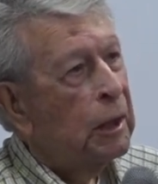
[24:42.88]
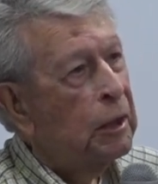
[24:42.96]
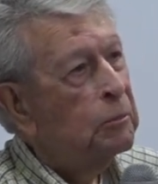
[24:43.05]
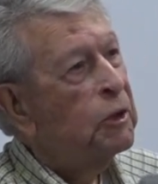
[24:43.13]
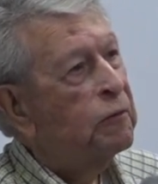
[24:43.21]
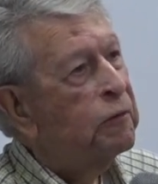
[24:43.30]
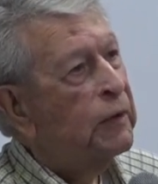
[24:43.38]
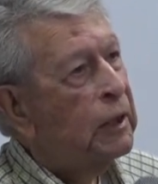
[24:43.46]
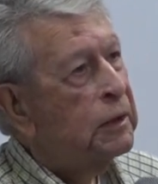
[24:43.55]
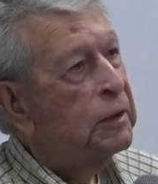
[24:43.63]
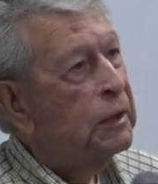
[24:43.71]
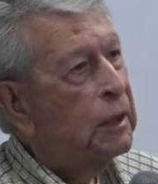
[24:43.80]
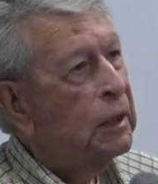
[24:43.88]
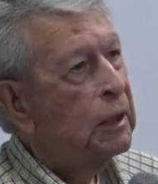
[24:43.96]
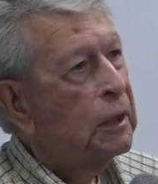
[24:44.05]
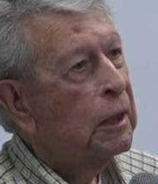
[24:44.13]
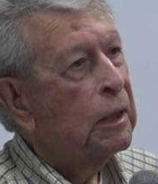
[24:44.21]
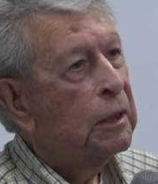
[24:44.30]
Edmund
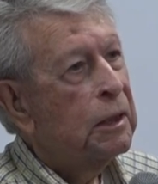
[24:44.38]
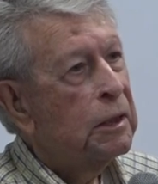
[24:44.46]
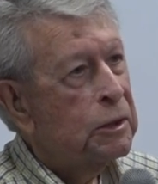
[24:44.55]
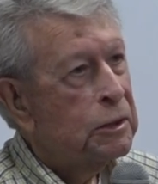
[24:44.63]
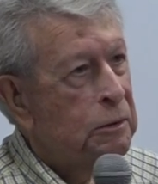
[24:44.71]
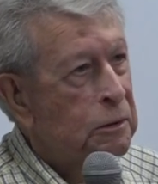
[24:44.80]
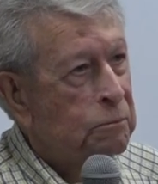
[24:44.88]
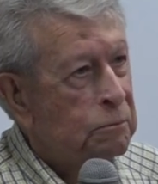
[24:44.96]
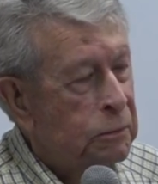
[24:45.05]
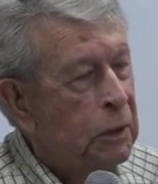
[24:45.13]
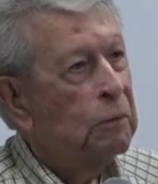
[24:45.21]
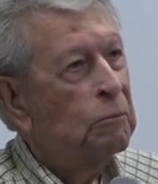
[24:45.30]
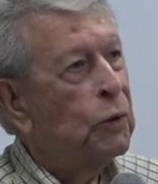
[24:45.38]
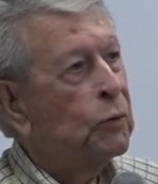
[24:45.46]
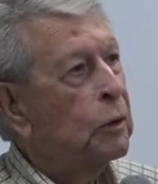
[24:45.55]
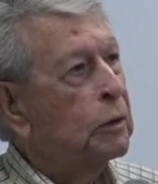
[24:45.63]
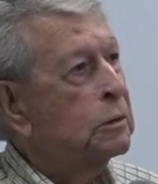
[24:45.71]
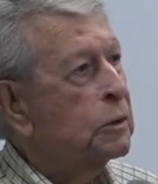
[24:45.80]
Fontaine and his
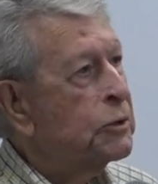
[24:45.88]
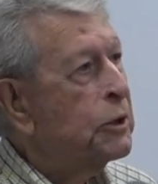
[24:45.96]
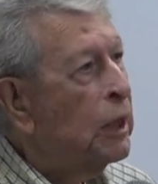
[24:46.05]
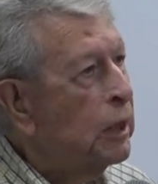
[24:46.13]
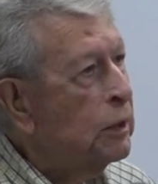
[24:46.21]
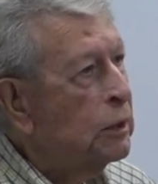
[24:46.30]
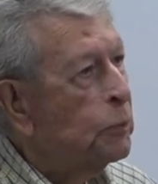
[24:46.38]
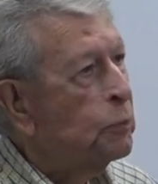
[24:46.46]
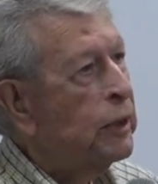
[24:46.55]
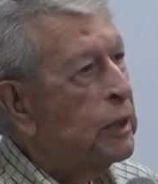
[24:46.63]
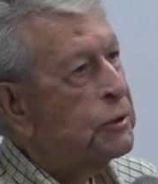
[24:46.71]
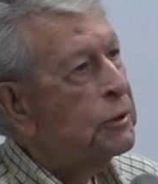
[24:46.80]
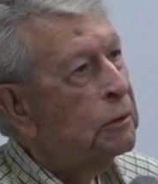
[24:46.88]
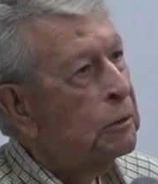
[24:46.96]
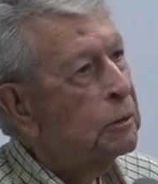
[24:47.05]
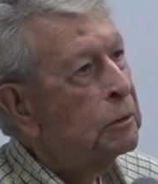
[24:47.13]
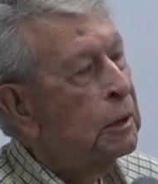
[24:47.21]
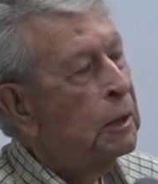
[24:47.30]
board deciding to press
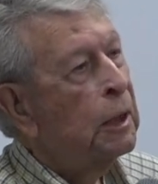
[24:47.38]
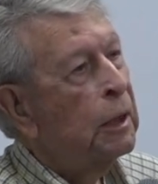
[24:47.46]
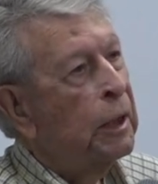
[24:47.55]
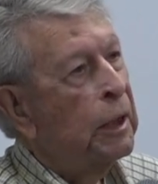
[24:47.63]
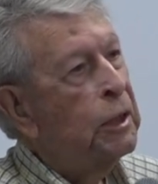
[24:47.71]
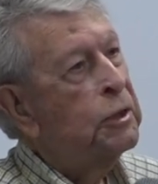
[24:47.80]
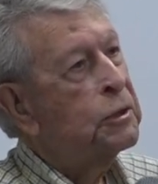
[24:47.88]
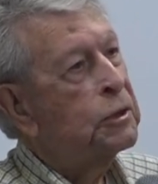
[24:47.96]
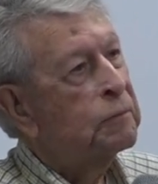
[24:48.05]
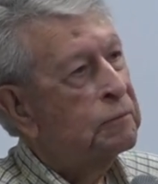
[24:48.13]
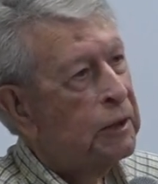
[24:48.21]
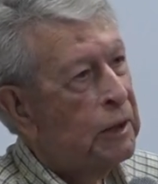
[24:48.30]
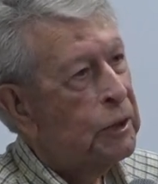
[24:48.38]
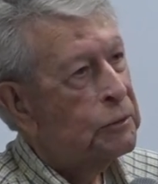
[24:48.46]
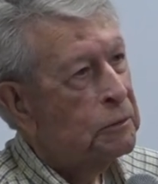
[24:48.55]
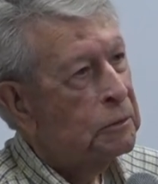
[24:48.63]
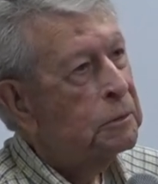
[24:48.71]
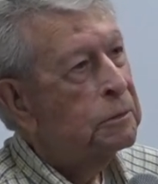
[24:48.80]
on east of
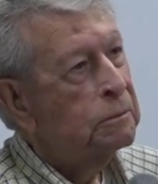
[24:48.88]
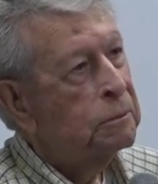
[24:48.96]
Basel,